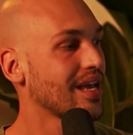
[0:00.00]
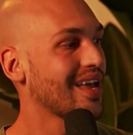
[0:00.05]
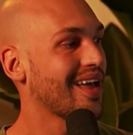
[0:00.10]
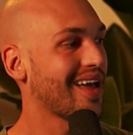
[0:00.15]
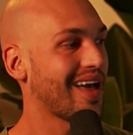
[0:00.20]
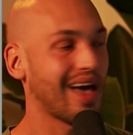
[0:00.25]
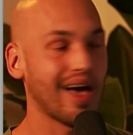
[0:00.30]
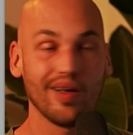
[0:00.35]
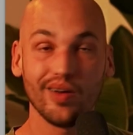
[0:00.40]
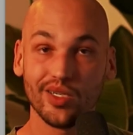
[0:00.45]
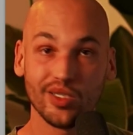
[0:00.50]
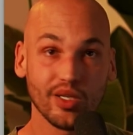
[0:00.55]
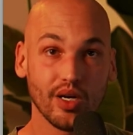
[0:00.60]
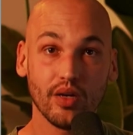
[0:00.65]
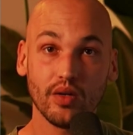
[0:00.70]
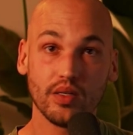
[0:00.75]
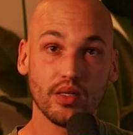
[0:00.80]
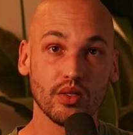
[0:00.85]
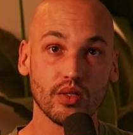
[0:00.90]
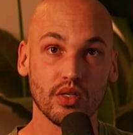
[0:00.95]
how to
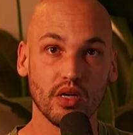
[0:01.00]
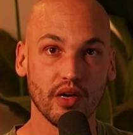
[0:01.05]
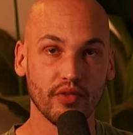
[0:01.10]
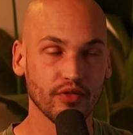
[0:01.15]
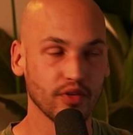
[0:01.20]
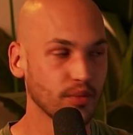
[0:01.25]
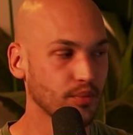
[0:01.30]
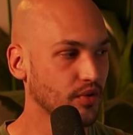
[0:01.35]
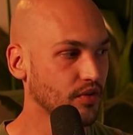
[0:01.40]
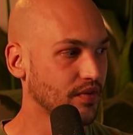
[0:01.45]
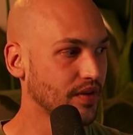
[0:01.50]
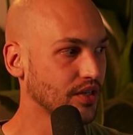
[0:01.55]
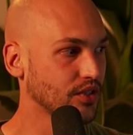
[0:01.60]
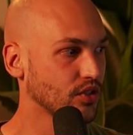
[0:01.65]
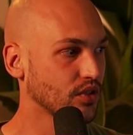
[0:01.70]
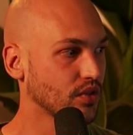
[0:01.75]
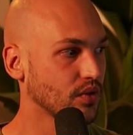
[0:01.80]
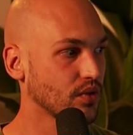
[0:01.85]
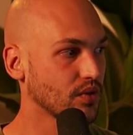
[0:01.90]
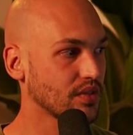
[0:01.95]
talk to software
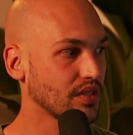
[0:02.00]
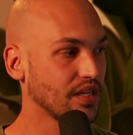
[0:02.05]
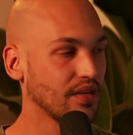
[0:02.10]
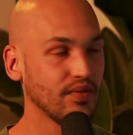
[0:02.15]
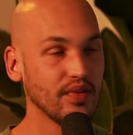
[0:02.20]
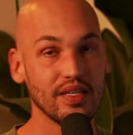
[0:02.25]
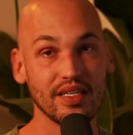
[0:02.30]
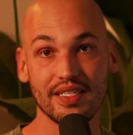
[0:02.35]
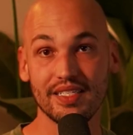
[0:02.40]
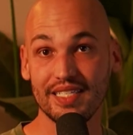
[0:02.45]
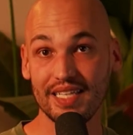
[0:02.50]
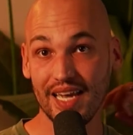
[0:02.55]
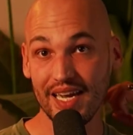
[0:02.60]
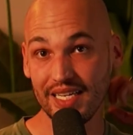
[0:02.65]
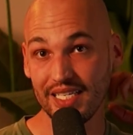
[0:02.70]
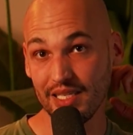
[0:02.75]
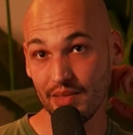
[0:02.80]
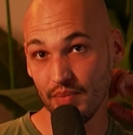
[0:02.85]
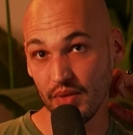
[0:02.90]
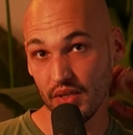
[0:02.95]
professionals, and if you
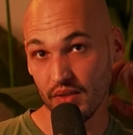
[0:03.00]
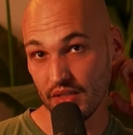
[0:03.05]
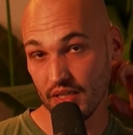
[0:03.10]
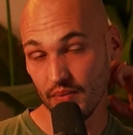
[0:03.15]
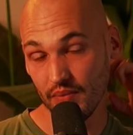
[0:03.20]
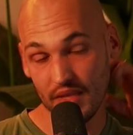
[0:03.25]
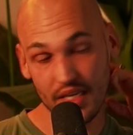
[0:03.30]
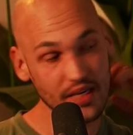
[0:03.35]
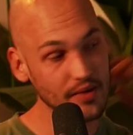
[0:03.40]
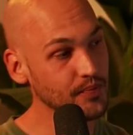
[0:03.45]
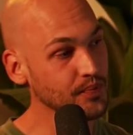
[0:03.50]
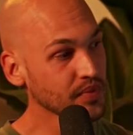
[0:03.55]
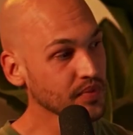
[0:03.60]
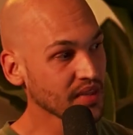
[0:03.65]
decide to build something,